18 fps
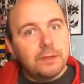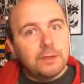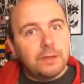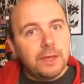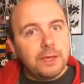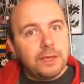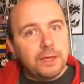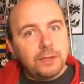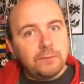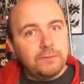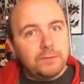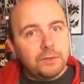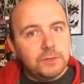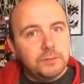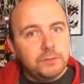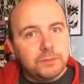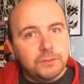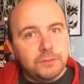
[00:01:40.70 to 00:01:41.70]
I get
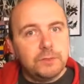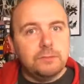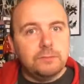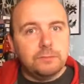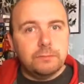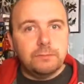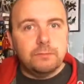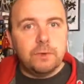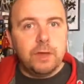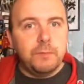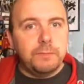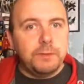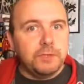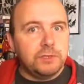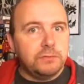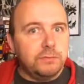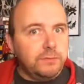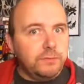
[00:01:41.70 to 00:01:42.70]
confused between what I
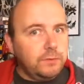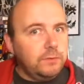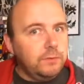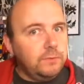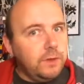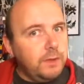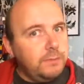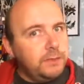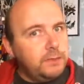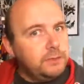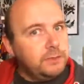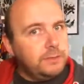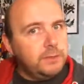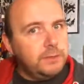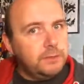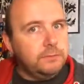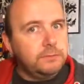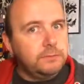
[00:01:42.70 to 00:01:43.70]
picked up before and what I picked up
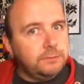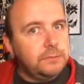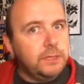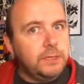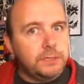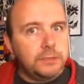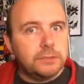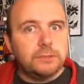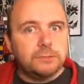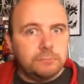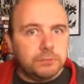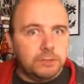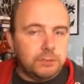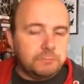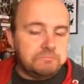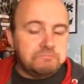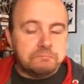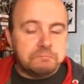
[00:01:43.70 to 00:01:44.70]
at the place.
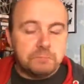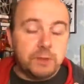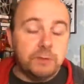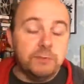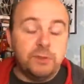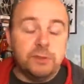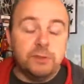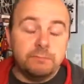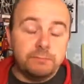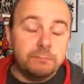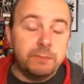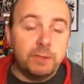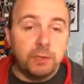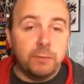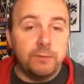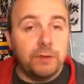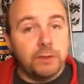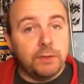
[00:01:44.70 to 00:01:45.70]
So I'm doing a
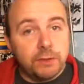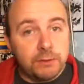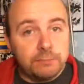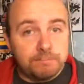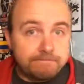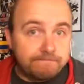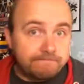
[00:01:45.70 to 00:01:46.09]
pickup video now.